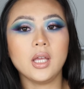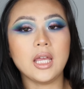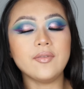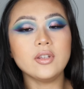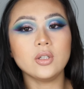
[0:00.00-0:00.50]

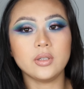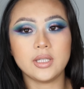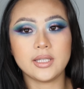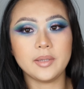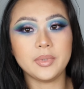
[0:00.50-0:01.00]
Even though it
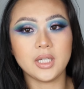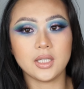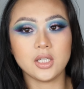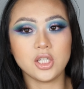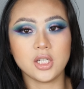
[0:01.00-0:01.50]
is limited
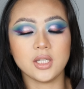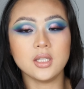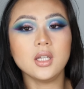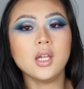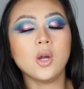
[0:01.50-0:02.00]

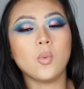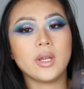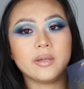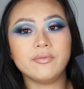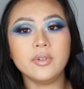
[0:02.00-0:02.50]
edition,
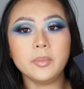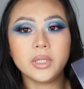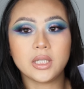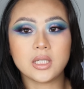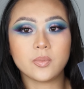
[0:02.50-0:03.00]
when I'm
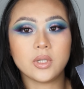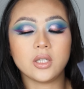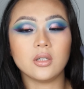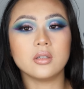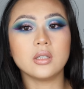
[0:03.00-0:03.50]
filming this
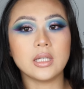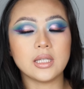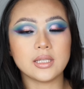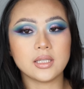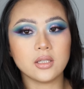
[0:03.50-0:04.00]
video, it
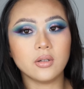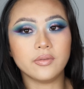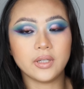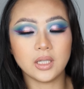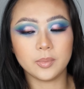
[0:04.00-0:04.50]
is still
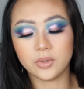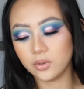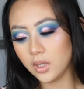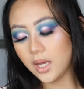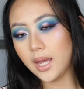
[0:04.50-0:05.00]

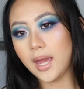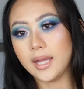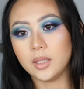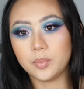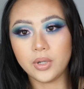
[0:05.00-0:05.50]
available,
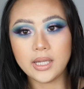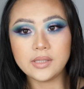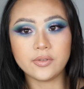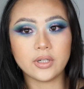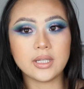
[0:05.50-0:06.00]
and the price
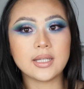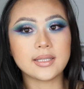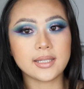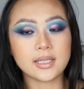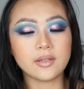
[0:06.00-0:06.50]
for it is
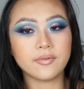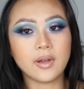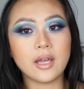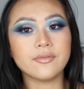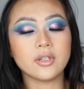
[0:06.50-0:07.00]

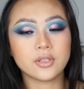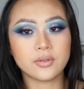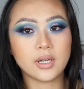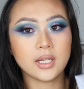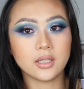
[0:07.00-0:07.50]
65
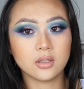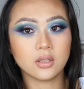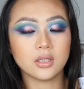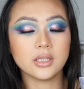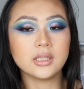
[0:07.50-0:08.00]
Australian
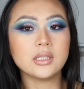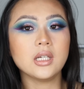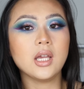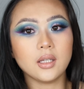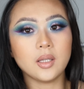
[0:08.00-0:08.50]
dollars.
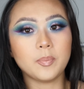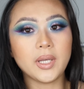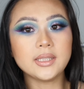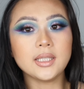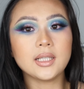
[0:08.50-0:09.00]
It
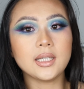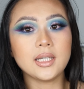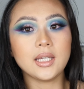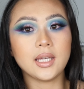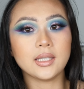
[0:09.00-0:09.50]

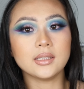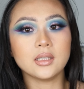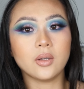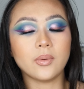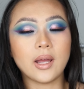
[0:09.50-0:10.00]
basically is
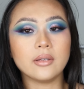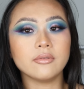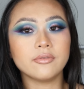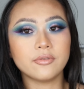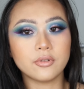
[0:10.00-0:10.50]

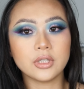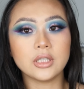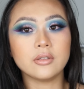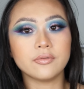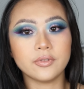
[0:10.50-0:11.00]
around 40
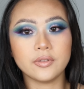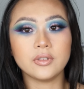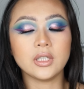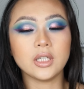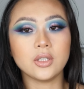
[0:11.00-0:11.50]
to
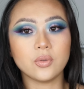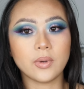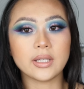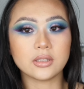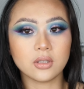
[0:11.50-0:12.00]
50
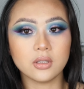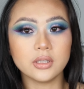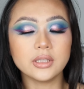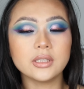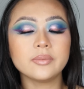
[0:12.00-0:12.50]
US
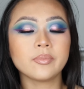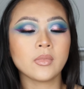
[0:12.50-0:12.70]
dollars.